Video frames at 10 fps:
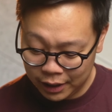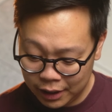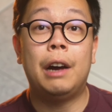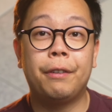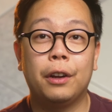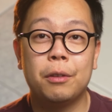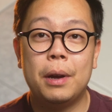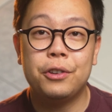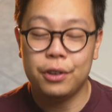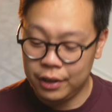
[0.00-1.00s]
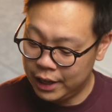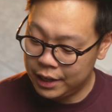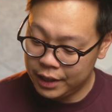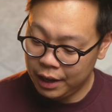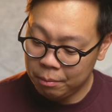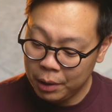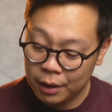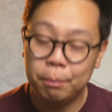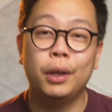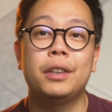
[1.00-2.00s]
I forgot to mention, it is a
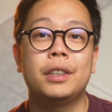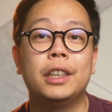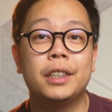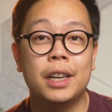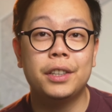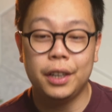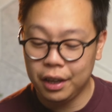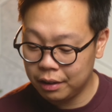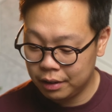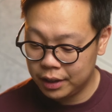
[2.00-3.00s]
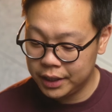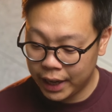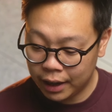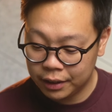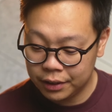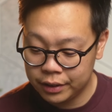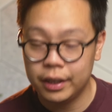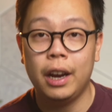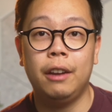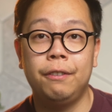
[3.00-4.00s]
medium plus in intensity, tannins,
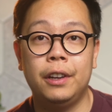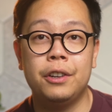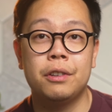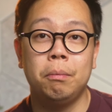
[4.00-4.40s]
and finish.